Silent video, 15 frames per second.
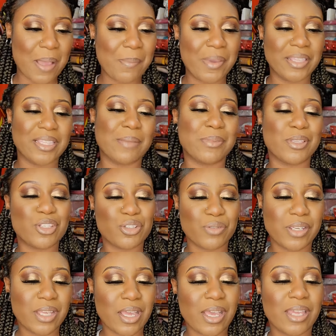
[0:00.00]
I picked up the
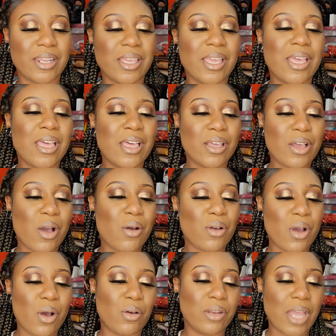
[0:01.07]
Tree Hut
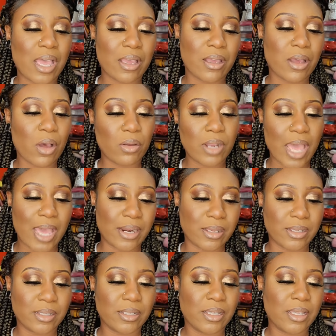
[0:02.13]
Coco
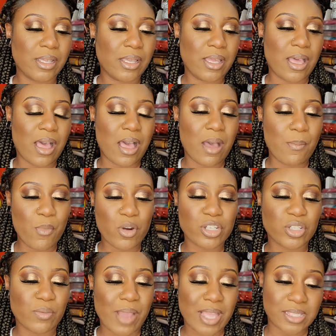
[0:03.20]
Colada um,
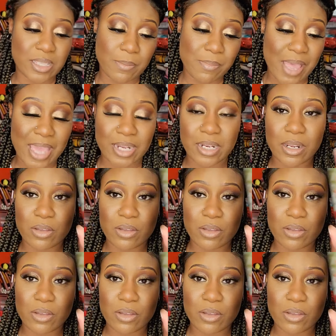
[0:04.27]
Moisturizing Body